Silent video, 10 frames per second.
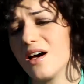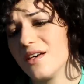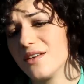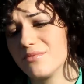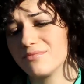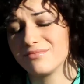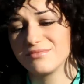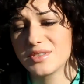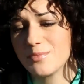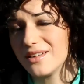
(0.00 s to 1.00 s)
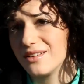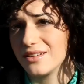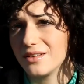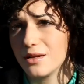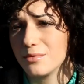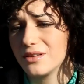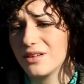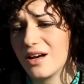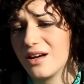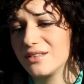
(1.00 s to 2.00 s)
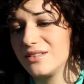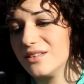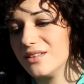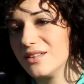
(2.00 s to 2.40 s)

Oh, Give it a rest already.